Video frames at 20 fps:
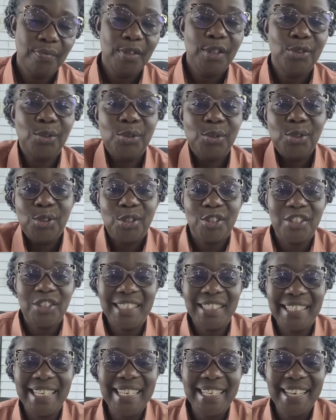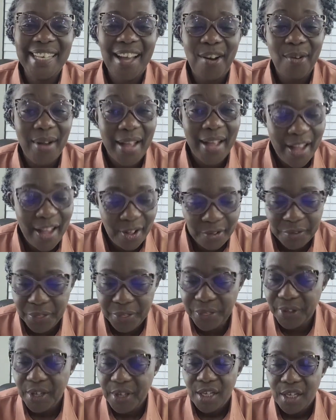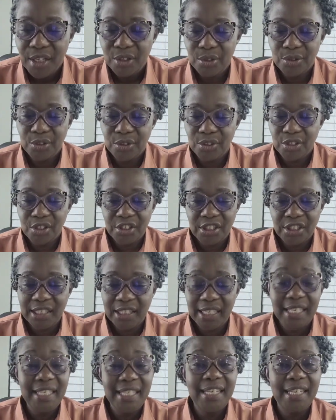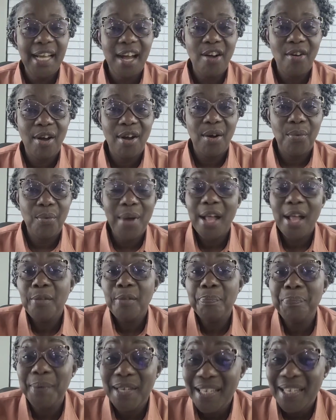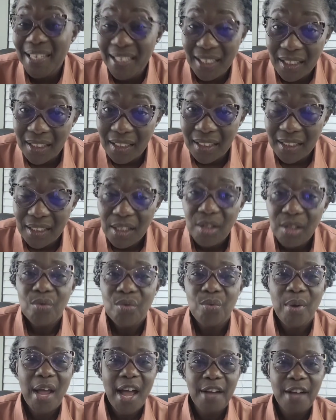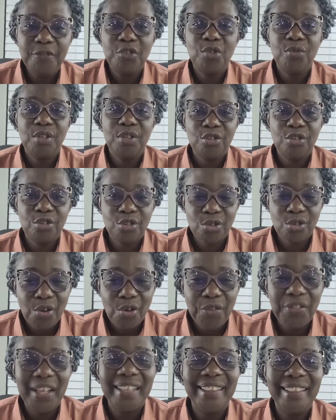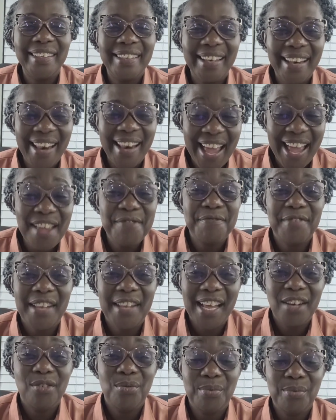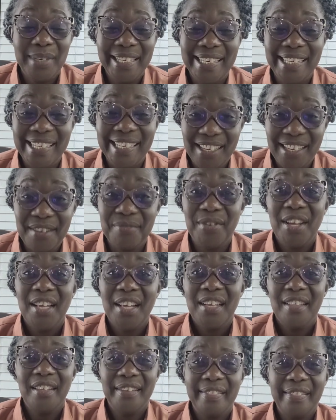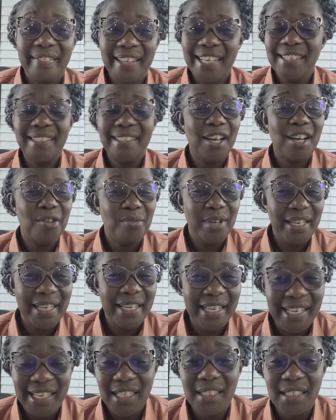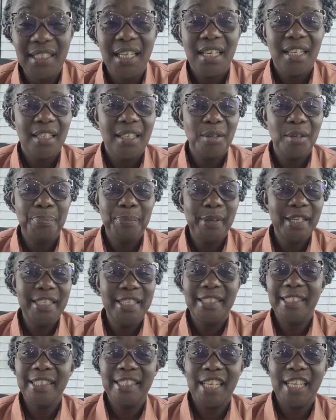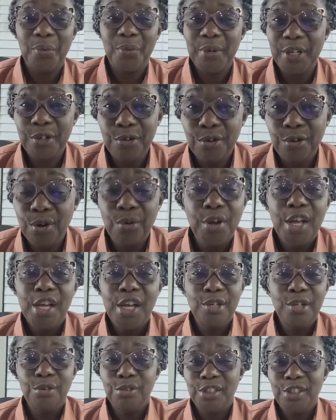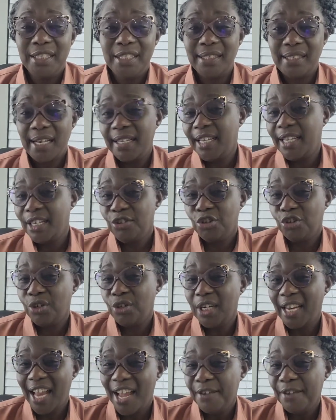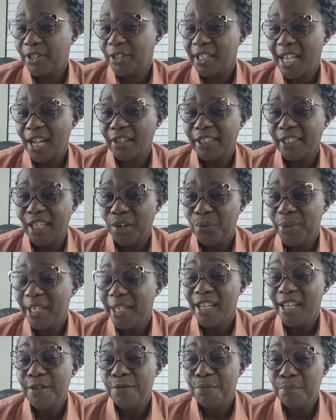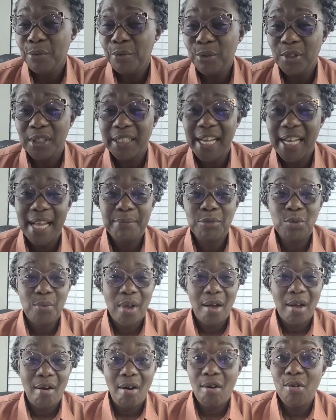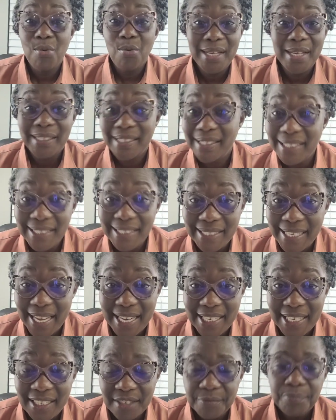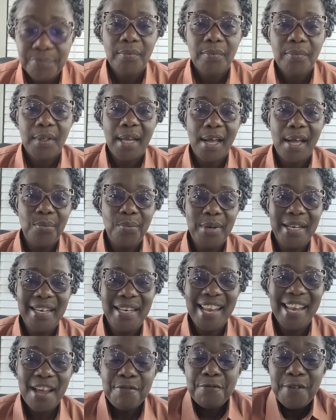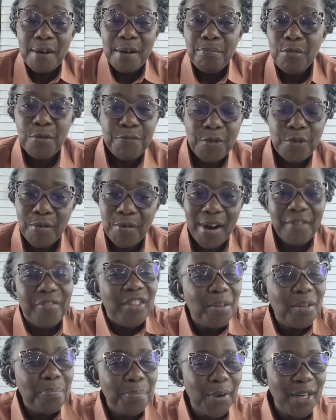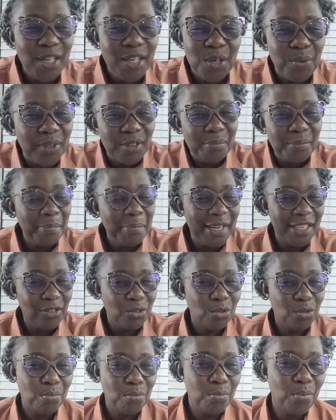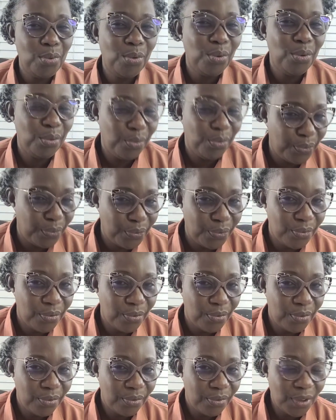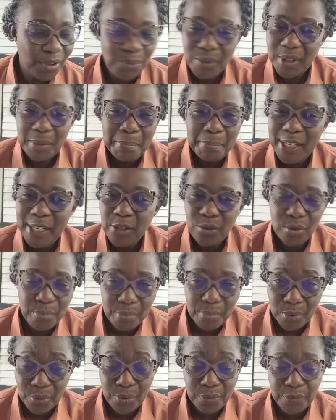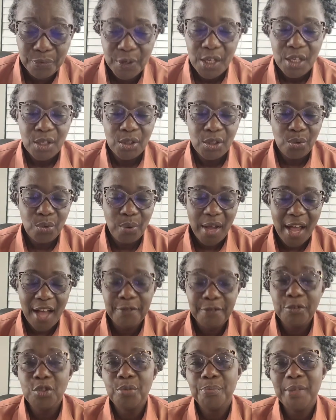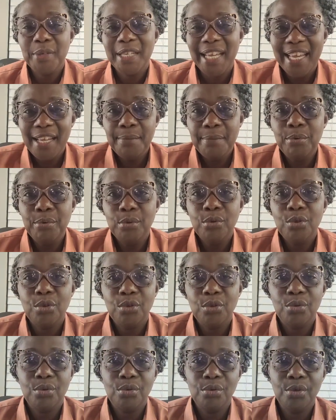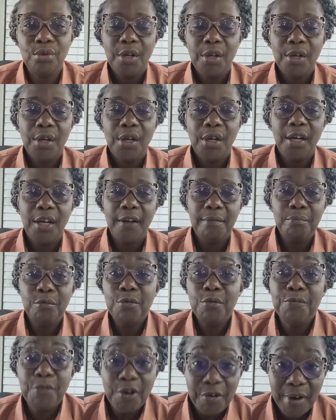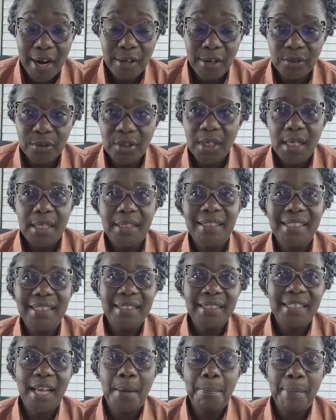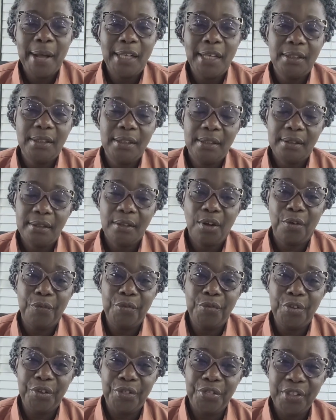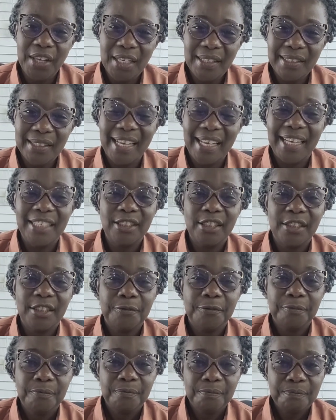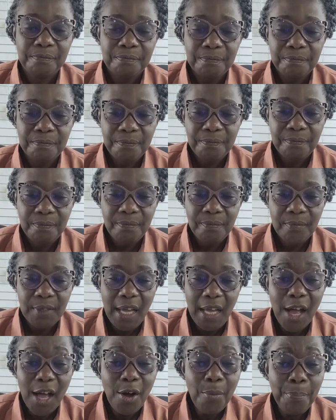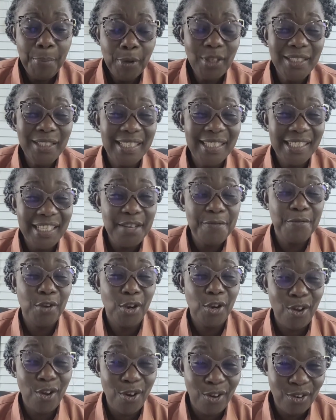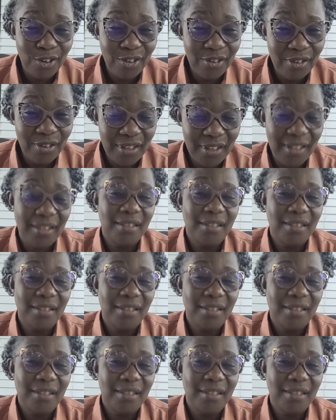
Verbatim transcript: to sustain our health, to sustain our well being. We have to ensure that the life that we live, the things that we eat, the places that we go, you know, this sedentary lifestyle that we live most times, we are always seated and we never move around. The body was meant to move. It was made to move. So we have to be able to uh, move around. These are parts of the things that help us live long